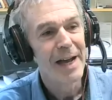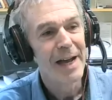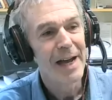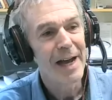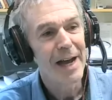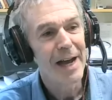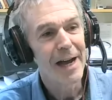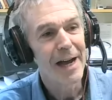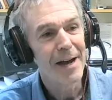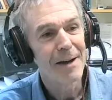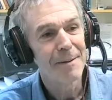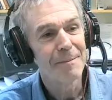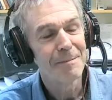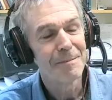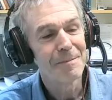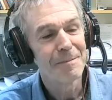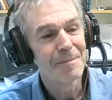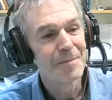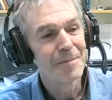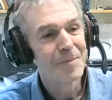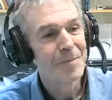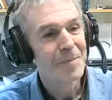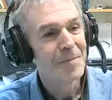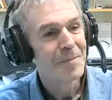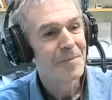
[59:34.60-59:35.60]
Um,
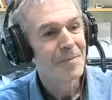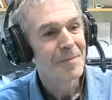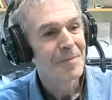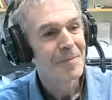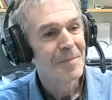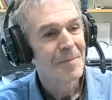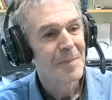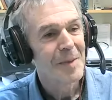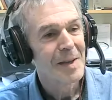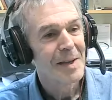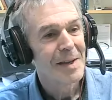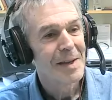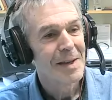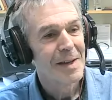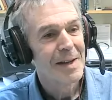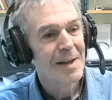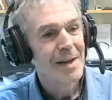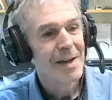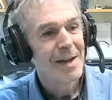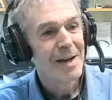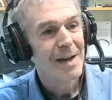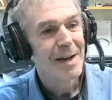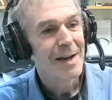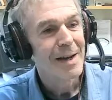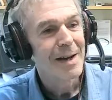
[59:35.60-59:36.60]

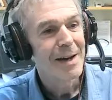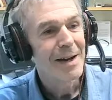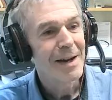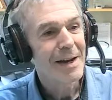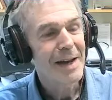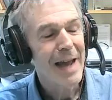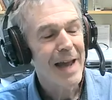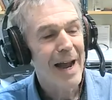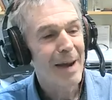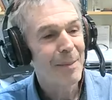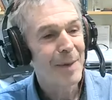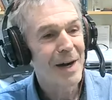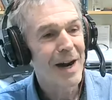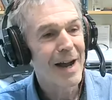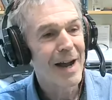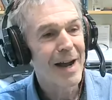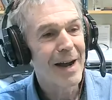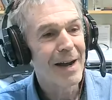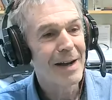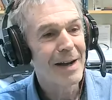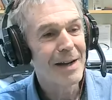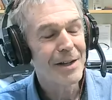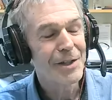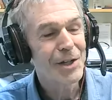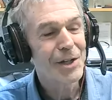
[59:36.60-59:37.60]
uh, a camera,